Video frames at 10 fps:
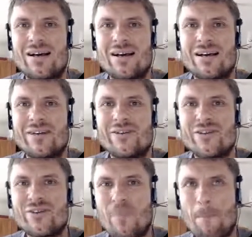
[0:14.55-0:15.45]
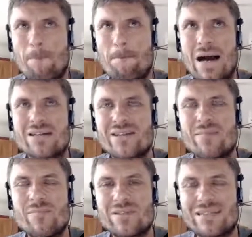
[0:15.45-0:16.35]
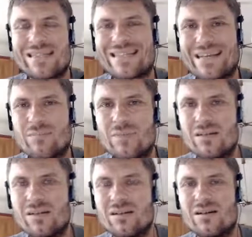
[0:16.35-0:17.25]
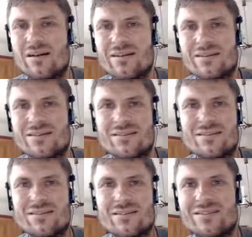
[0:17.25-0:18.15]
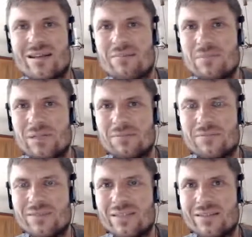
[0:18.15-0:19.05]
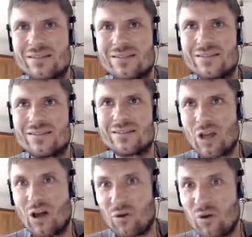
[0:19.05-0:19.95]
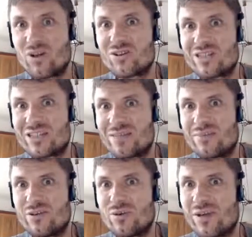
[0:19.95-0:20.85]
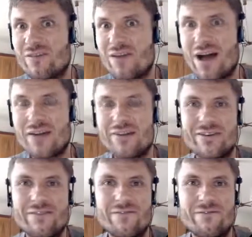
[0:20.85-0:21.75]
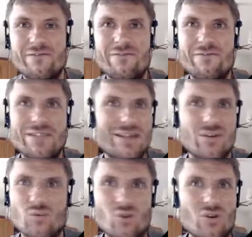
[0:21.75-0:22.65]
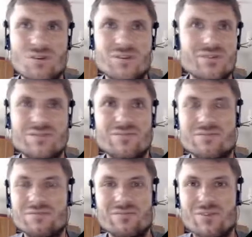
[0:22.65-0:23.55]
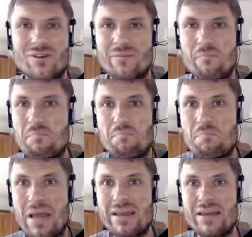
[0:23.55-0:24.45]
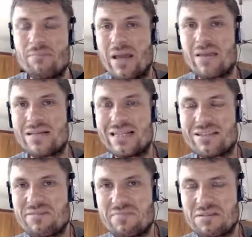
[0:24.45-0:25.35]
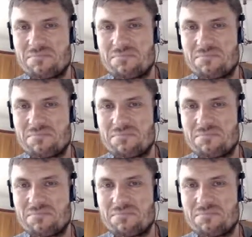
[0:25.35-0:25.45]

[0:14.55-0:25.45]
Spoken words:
Indeed, bistable system is a system that is a nonlinear system, and you can find it in physical world many systems.